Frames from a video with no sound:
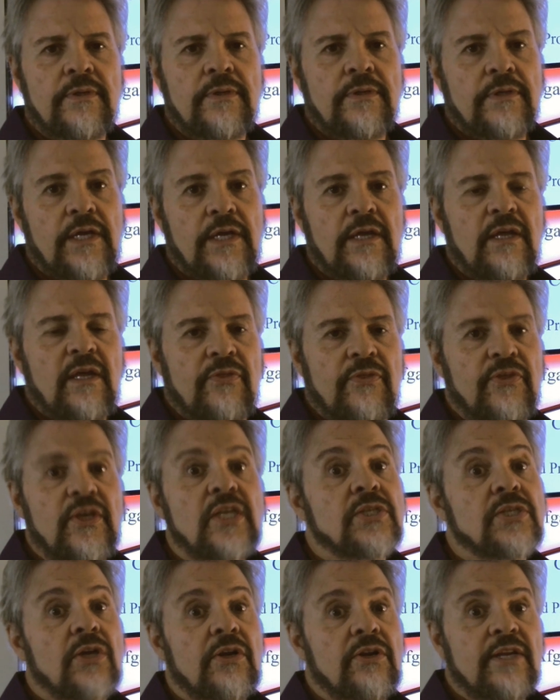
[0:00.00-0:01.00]
Okay,
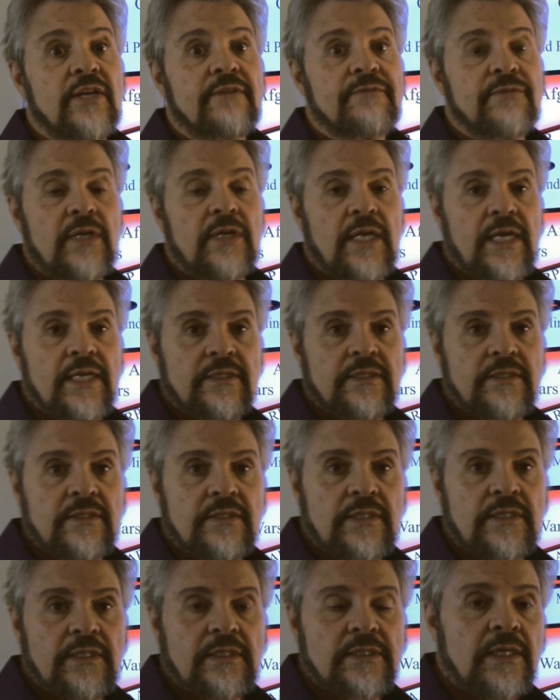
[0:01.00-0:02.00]
these are different
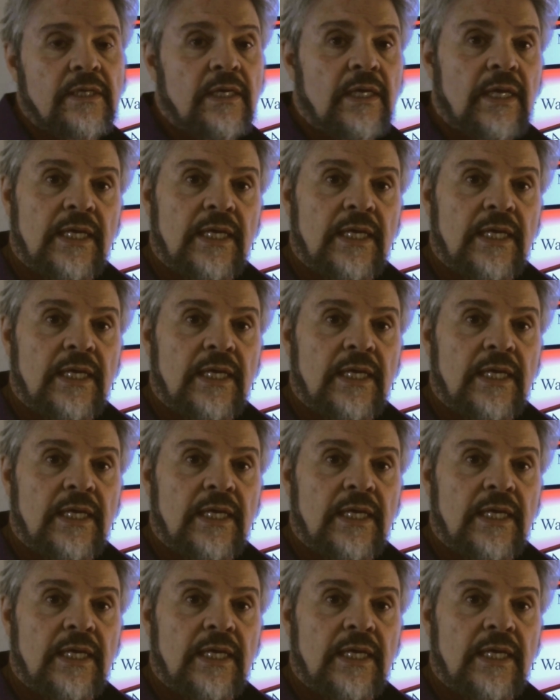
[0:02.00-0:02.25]
entities.